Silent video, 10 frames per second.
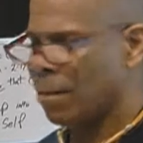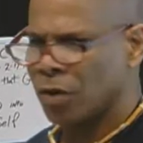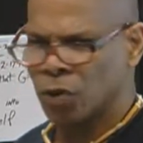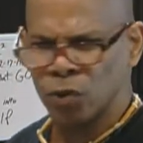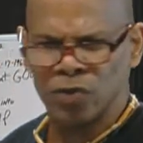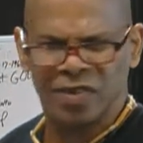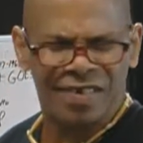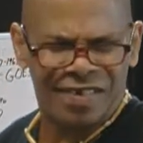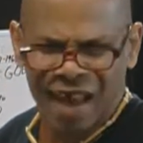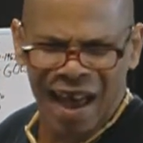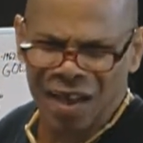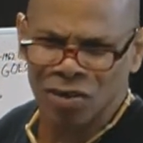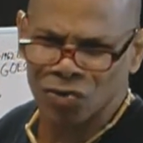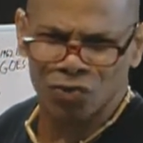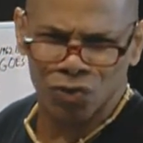Whose
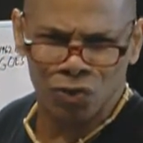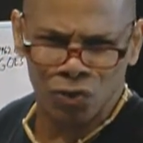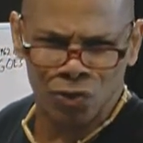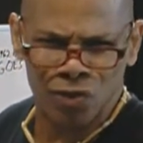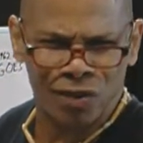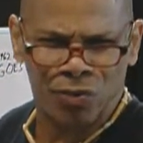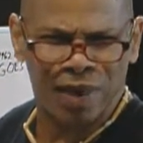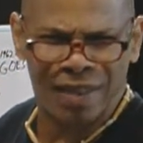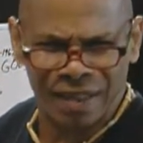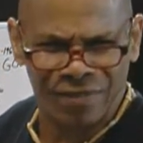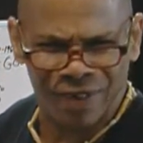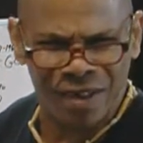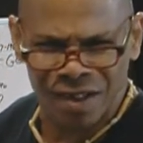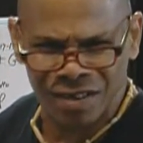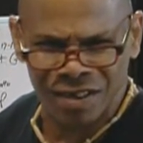societal rules are we
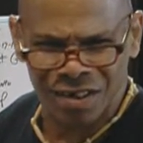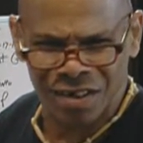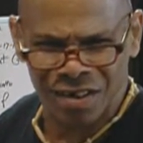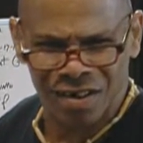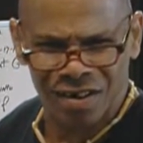living under?